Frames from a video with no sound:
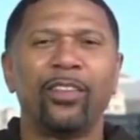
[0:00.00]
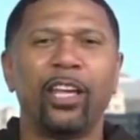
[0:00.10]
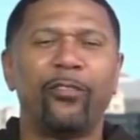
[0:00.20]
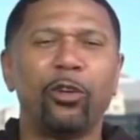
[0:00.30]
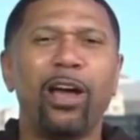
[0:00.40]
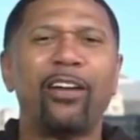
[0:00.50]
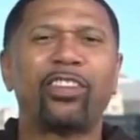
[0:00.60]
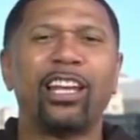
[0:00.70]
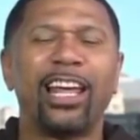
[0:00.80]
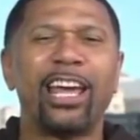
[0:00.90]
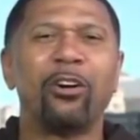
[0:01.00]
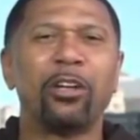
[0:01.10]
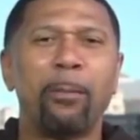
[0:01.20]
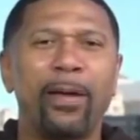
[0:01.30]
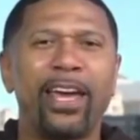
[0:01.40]
If you have to lay
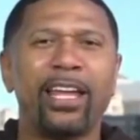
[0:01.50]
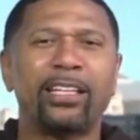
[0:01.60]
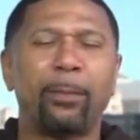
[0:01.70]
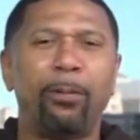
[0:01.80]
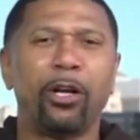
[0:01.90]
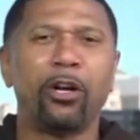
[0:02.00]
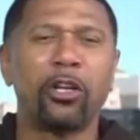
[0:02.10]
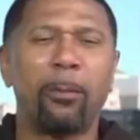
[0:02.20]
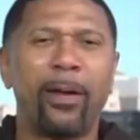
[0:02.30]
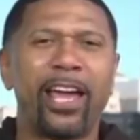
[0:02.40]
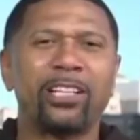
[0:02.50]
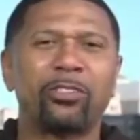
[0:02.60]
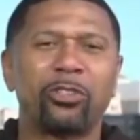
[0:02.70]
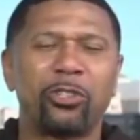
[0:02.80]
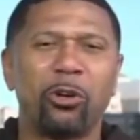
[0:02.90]
on the bed to put on your pants
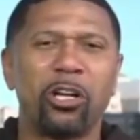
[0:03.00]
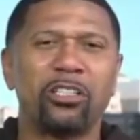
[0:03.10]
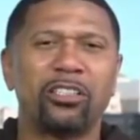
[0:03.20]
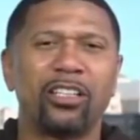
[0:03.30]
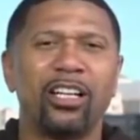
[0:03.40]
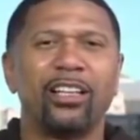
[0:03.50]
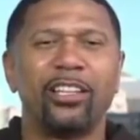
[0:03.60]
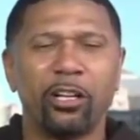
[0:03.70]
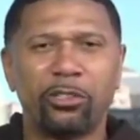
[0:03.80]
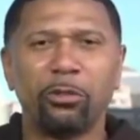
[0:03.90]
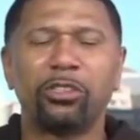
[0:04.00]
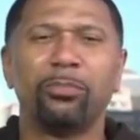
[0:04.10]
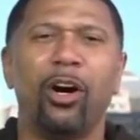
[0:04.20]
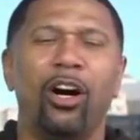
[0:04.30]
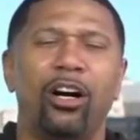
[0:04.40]
or shorts, they're too
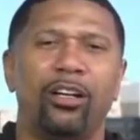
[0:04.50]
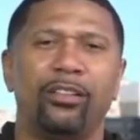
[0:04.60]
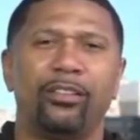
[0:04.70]
small.